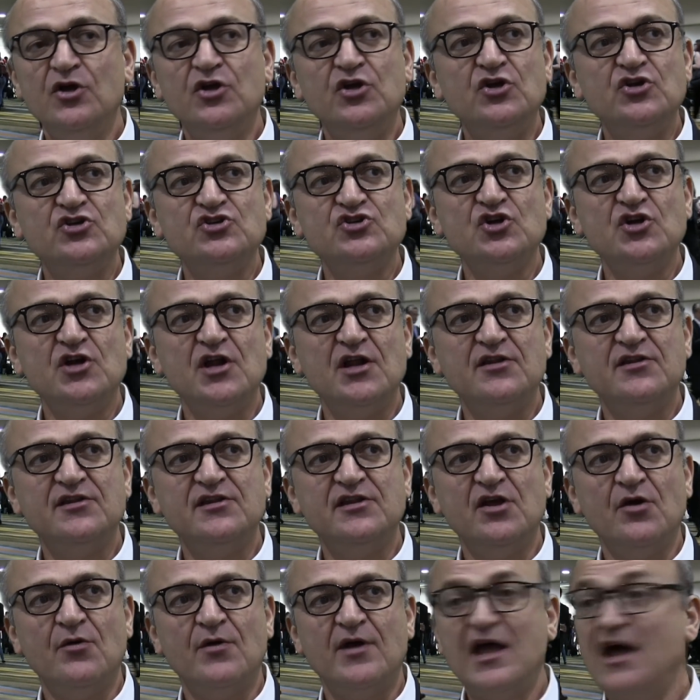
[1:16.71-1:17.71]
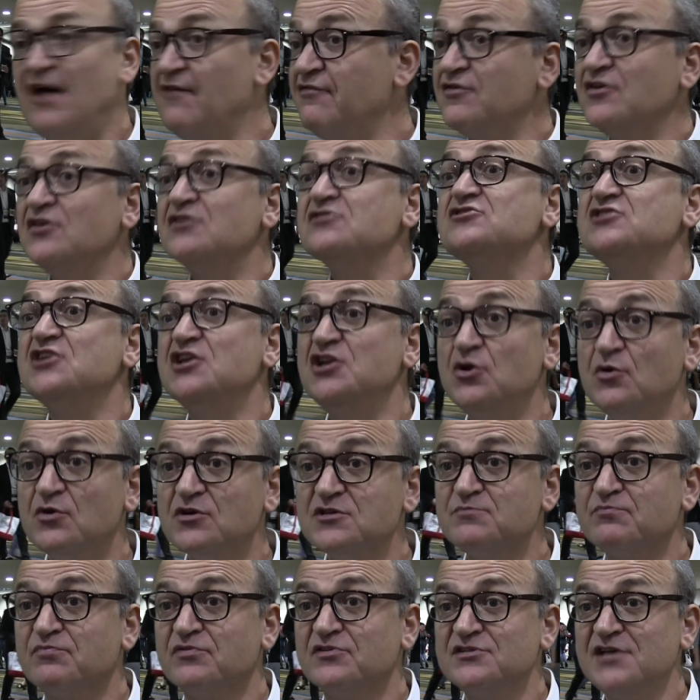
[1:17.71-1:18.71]
you should in theory have
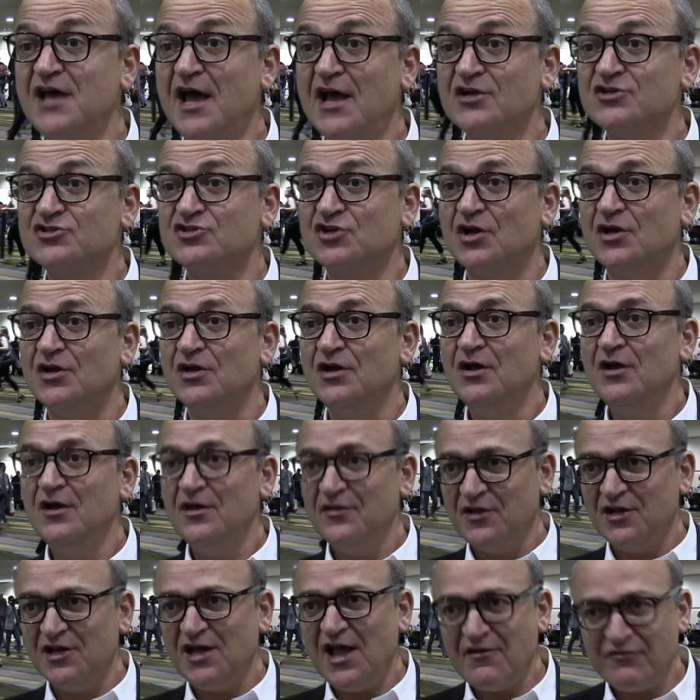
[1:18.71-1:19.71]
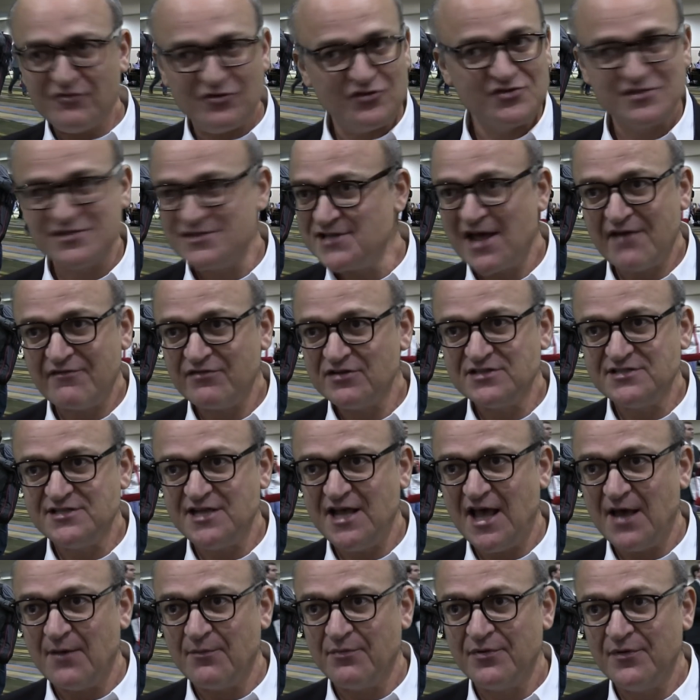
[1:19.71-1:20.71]
continuous protection the levels never
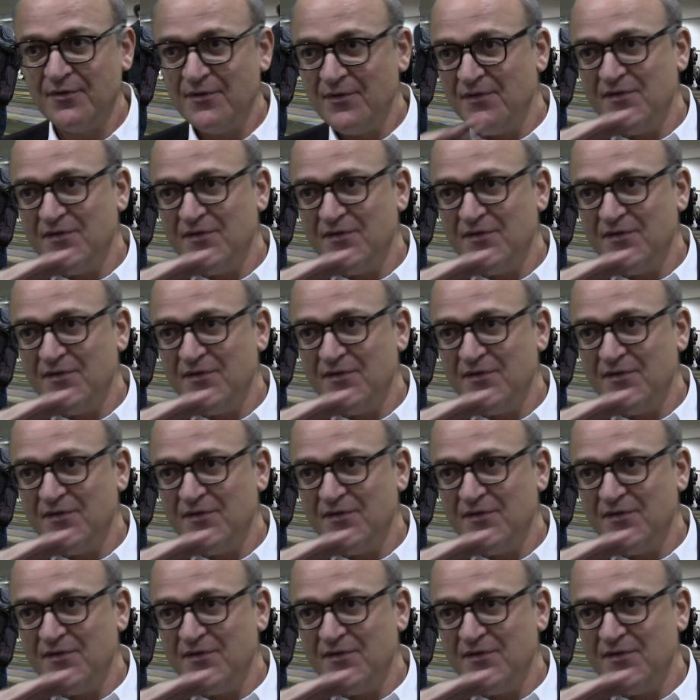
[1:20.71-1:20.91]
dip